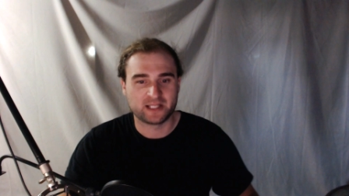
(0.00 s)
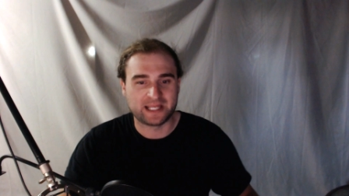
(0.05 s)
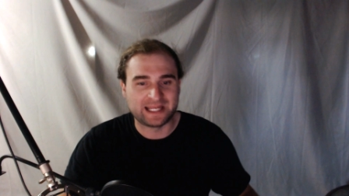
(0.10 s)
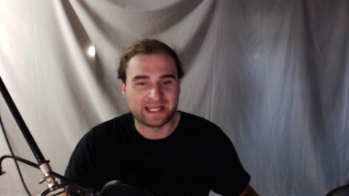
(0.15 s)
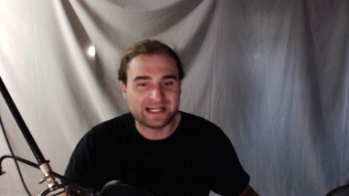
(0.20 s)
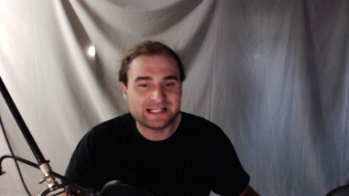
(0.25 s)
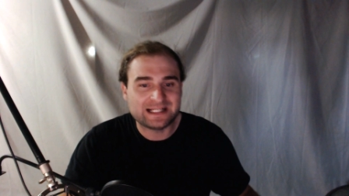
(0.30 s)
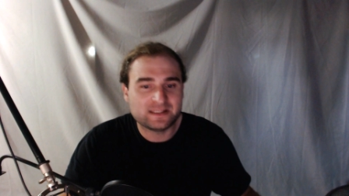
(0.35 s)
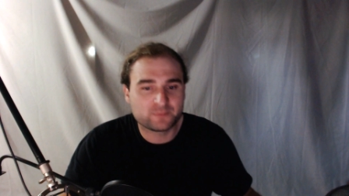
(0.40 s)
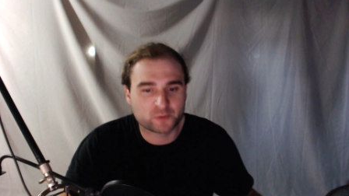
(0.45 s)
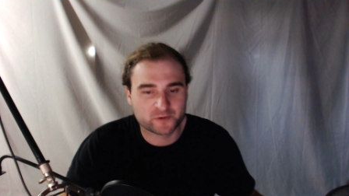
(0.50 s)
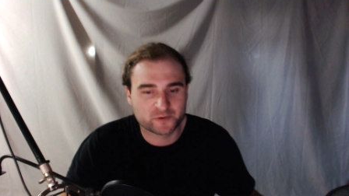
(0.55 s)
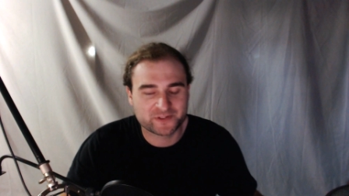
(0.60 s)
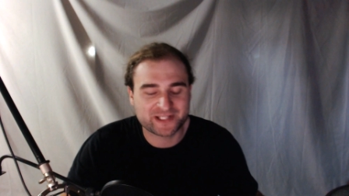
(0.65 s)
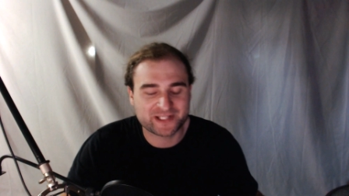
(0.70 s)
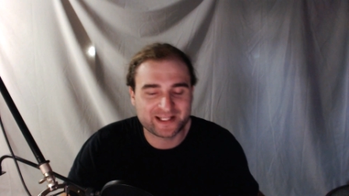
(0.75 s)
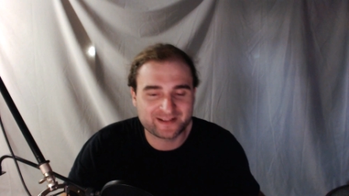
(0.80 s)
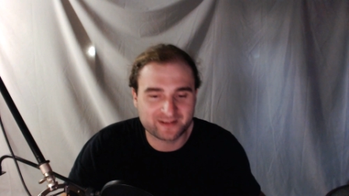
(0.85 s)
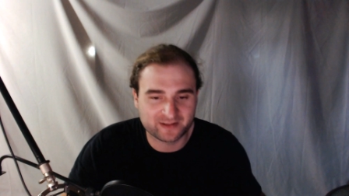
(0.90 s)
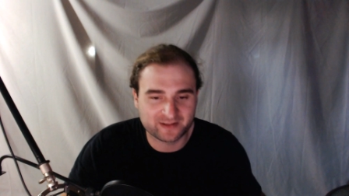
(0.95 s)

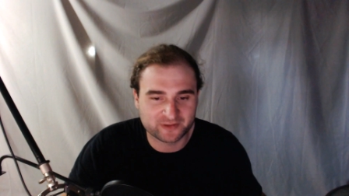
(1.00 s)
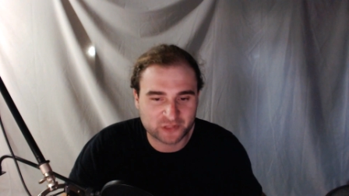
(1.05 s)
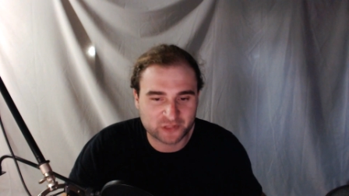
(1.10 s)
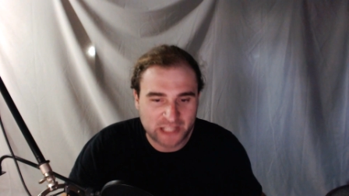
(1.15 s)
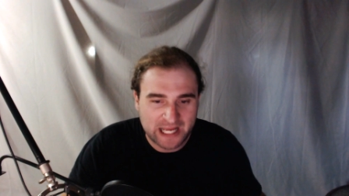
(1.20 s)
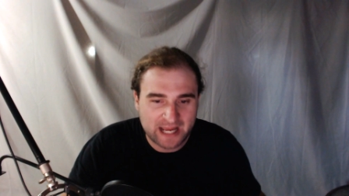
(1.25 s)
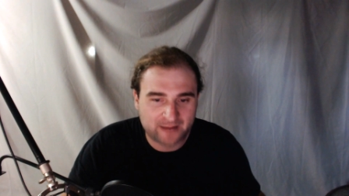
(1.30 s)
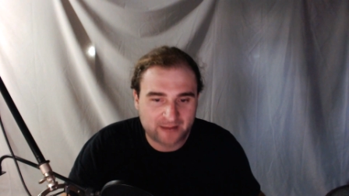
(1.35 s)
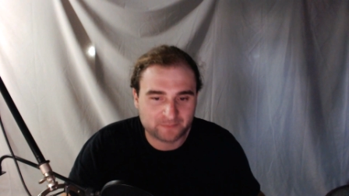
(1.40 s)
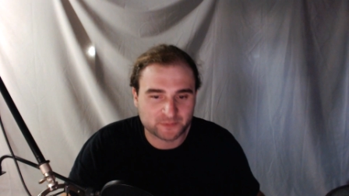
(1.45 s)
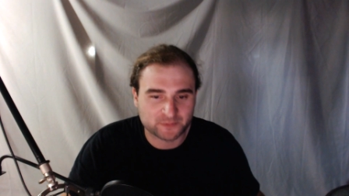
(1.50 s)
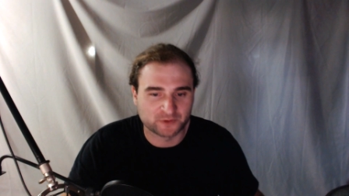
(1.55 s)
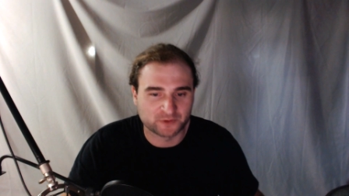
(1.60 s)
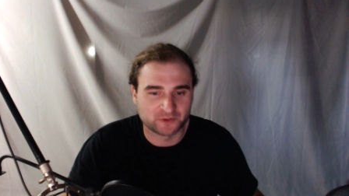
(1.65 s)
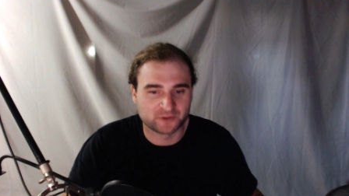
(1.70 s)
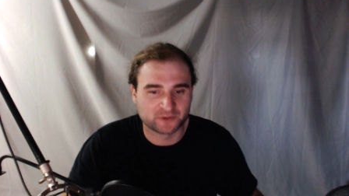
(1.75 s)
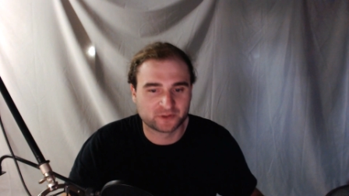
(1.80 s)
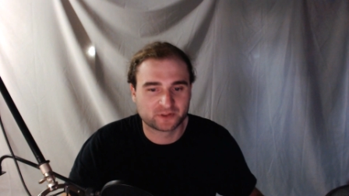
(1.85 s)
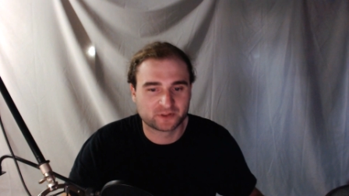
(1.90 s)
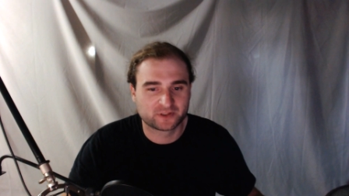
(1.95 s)
80% of the
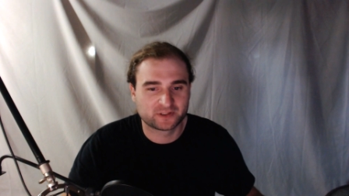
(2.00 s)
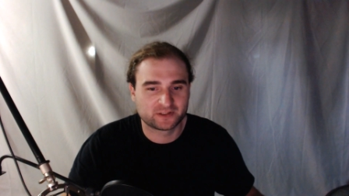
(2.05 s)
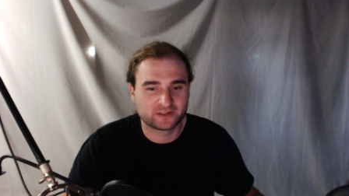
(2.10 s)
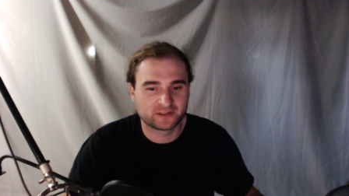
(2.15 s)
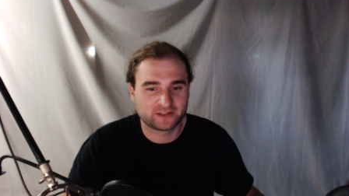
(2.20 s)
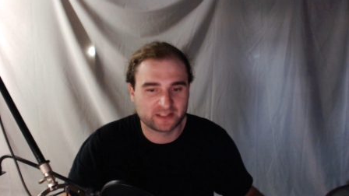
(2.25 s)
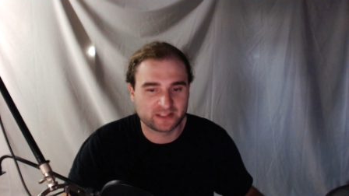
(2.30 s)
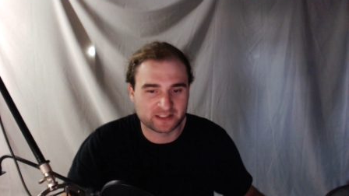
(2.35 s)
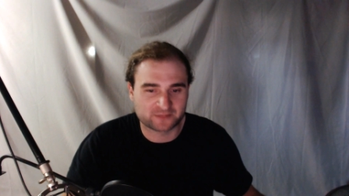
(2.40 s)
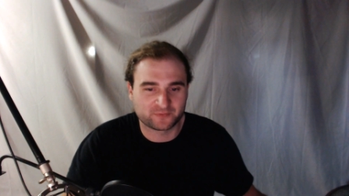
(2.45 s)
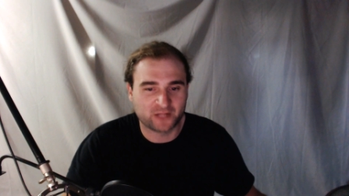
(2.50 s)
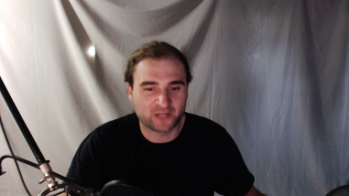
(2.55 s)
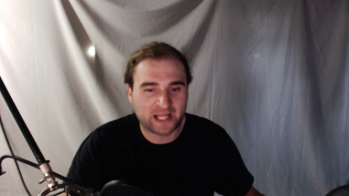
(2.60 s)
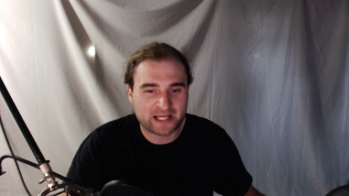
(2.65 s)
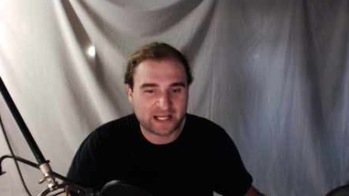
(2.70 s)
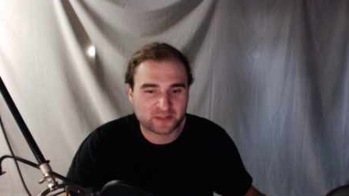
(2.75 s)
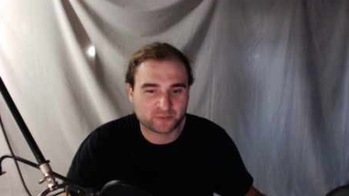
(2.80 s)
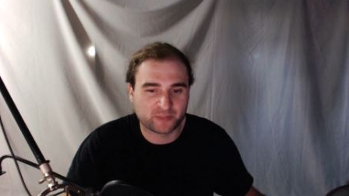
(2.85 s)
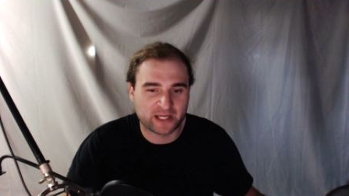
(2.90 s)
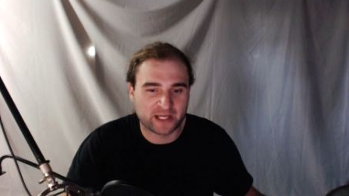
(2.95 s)
chapter is
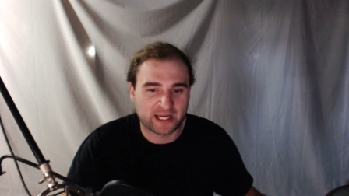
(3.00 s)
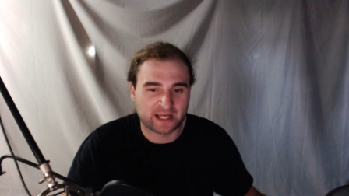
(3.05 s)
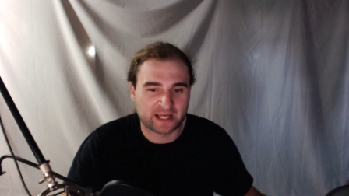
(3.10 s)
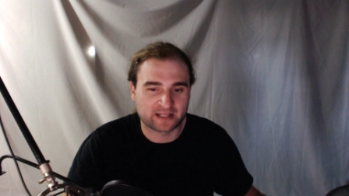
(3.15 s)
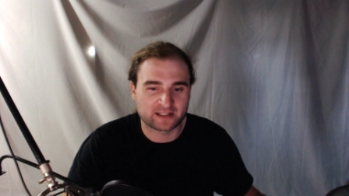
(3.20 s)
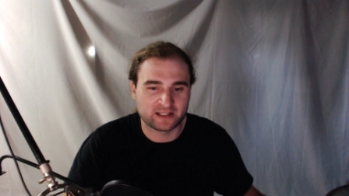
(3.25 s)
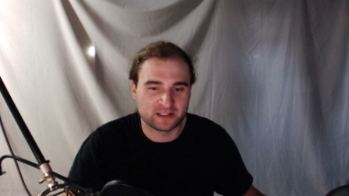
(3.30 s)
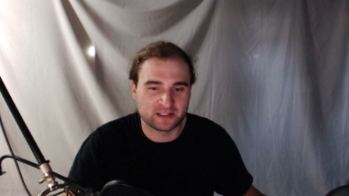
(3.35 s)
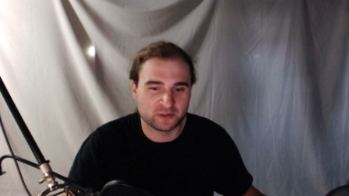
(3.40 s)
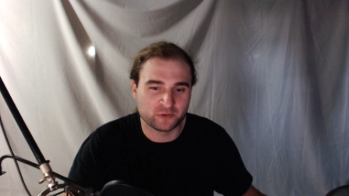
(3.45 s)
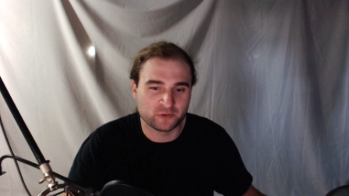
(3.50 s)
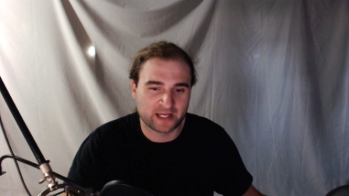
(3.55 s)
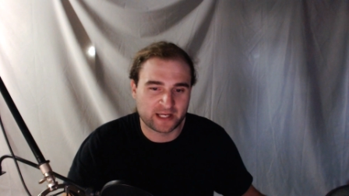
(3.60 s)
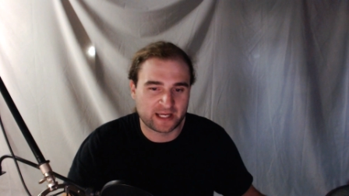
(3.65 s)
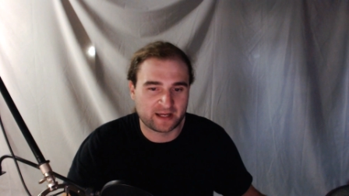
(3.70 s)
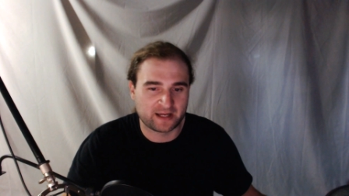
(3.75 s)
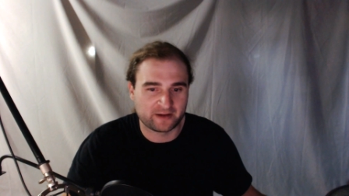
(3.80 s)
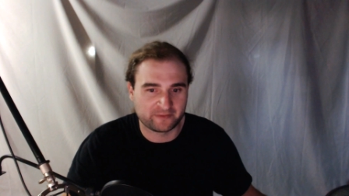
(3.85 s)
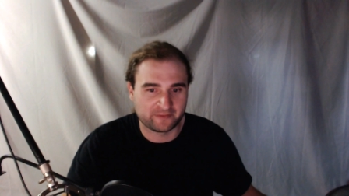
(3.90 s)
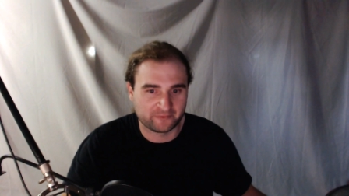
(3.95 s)
flashback and you
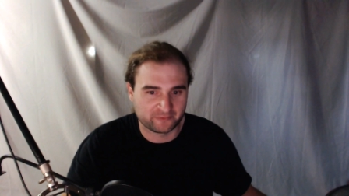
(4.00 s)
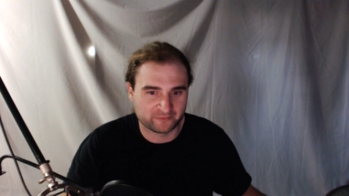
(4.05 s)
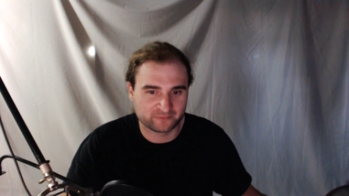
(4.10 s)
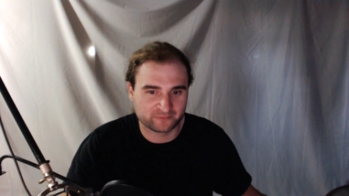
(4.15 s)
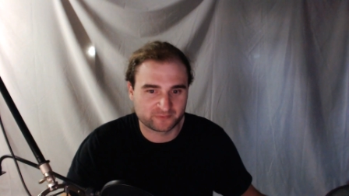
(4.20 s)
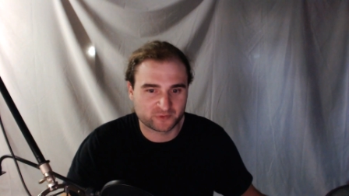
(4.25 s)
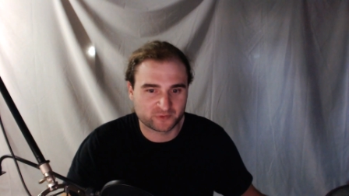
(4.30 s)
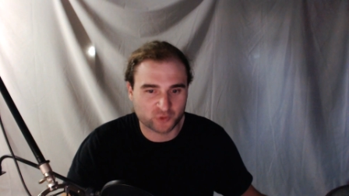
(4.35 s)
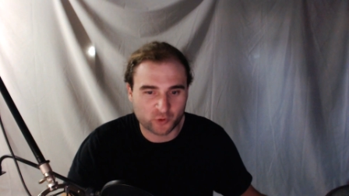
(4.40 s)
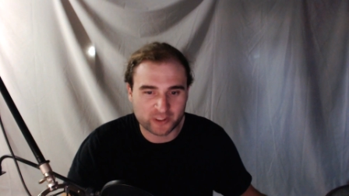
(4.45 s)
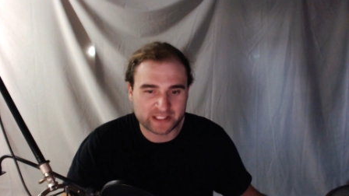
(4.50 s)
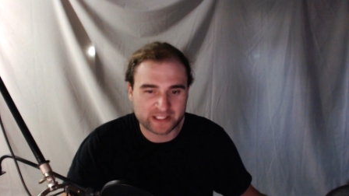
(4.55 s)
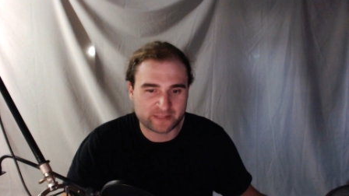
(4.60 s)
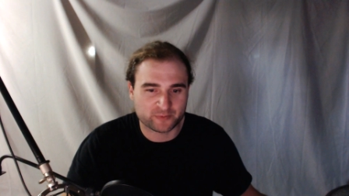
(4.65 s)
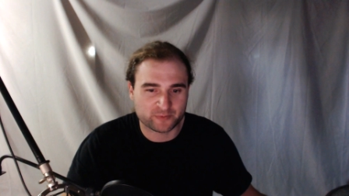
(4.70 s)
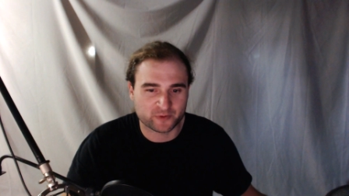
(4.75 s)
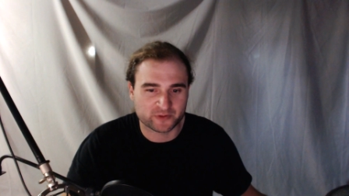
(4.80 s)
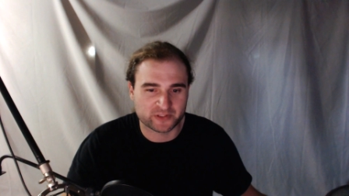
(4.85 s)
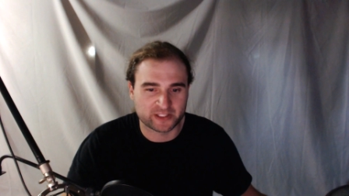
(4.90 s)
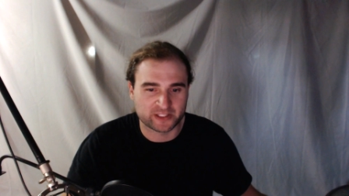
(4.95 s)
have
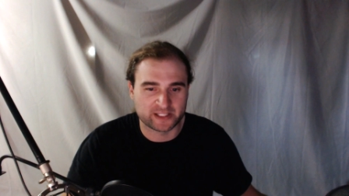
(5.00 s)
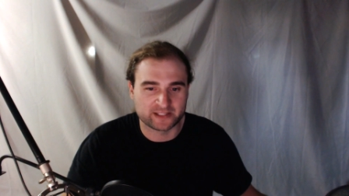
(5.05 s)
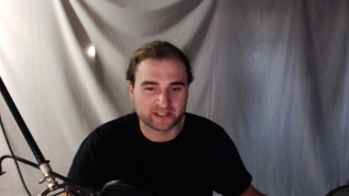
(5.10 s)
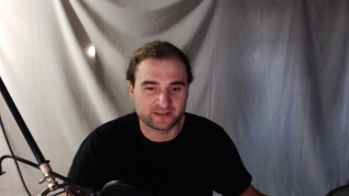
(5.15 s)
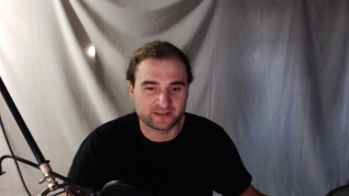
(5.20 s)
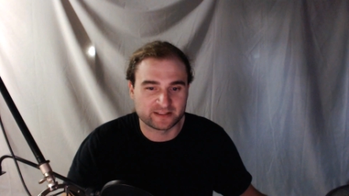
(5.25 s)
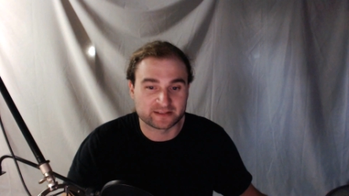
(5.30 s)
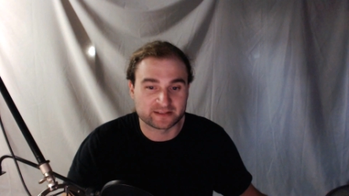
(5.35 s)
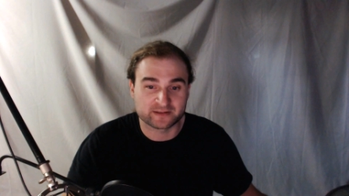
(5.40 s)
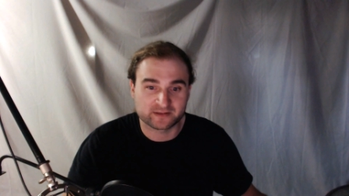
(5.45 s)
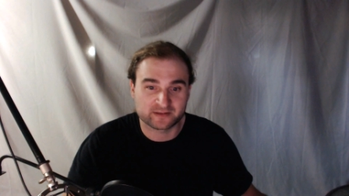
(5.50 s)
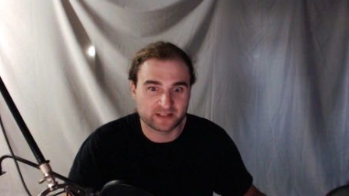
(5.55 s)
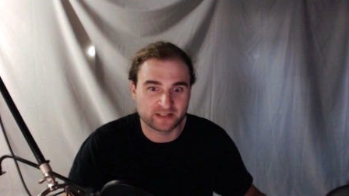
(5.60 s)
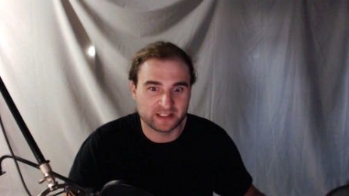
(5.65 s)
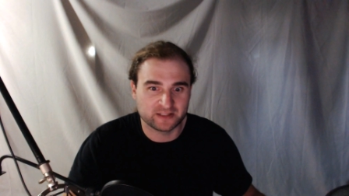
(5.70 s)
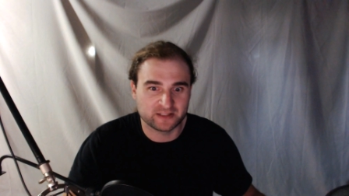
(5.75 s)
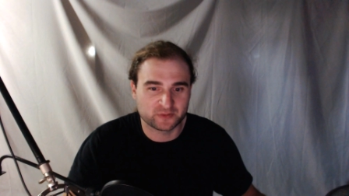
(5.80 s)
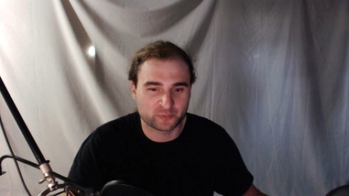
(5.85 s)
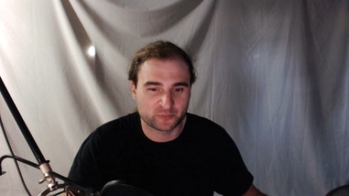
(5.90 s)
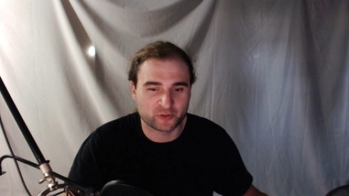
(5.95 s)
20% that's
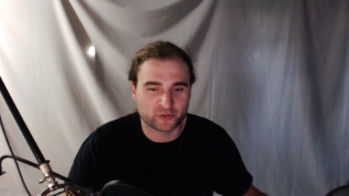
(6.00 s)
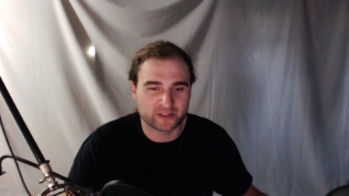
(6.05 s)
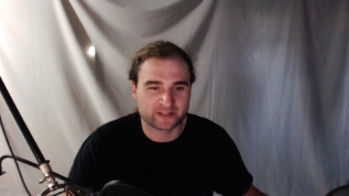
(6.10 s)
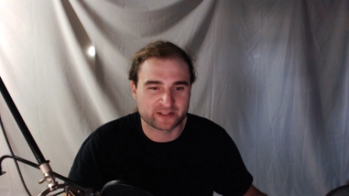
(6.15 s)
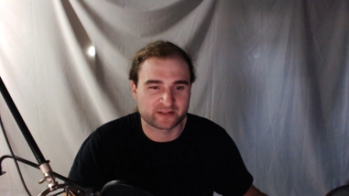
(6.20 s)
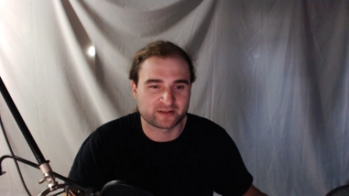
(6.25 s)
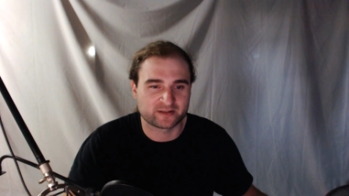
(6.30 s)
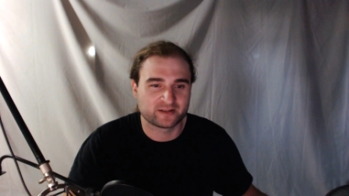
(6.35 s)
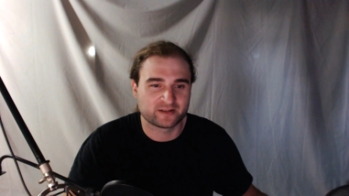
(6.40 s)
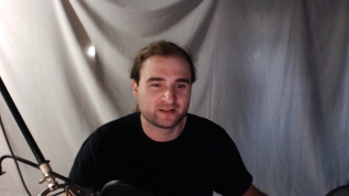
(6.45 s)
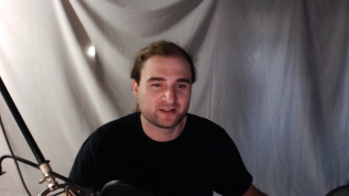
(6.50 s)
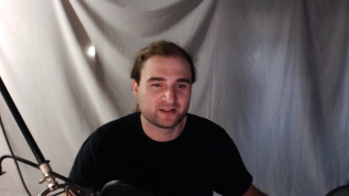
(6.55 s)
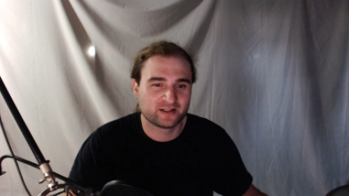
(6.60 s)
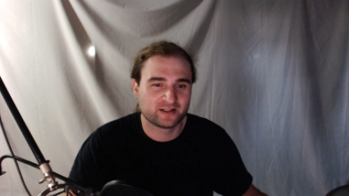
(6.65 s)
in the present